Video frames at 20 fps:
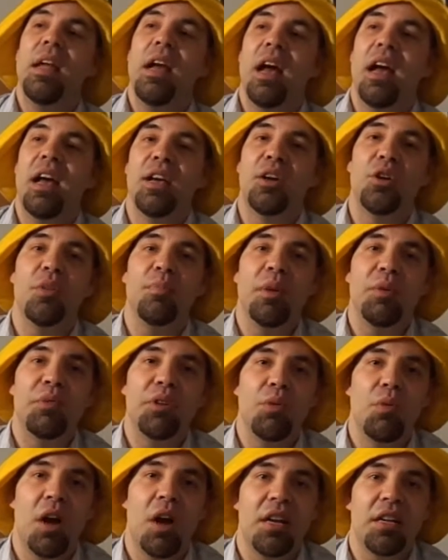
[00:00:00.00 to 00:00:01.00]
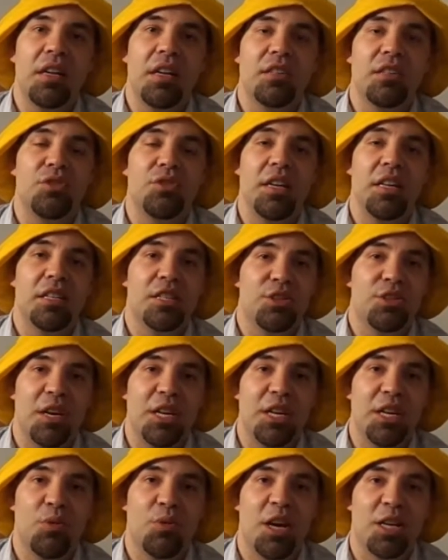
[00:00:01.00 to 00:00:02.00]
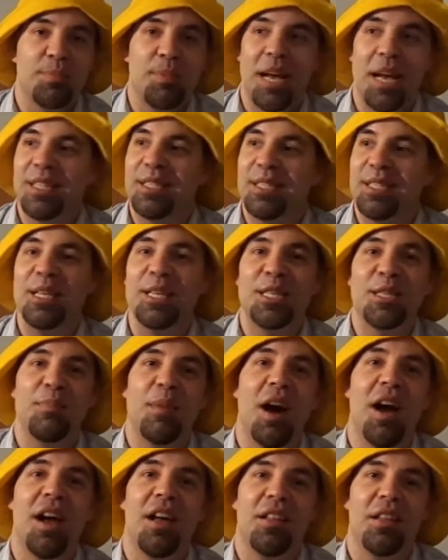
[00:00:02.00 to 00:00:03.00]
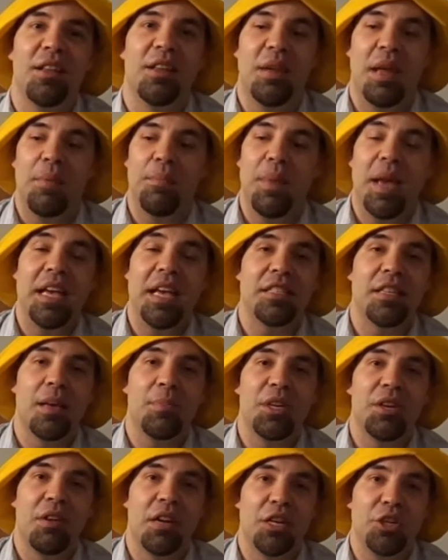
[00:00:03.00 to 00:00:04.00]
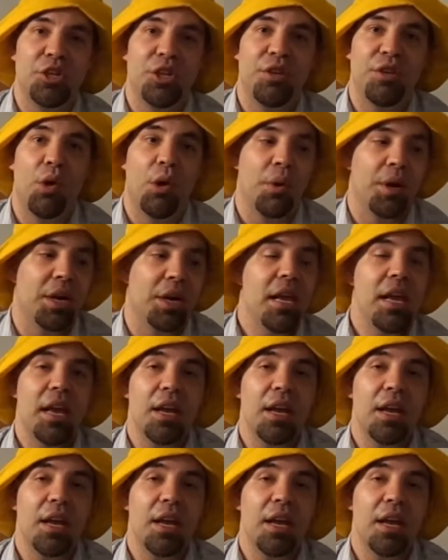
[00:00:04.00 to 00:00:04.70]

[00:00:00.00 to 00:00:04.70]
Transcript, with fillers: Uh, it could mean when you're walking down the street and a stranger walks past that you smile and, and pay some of your energy forward.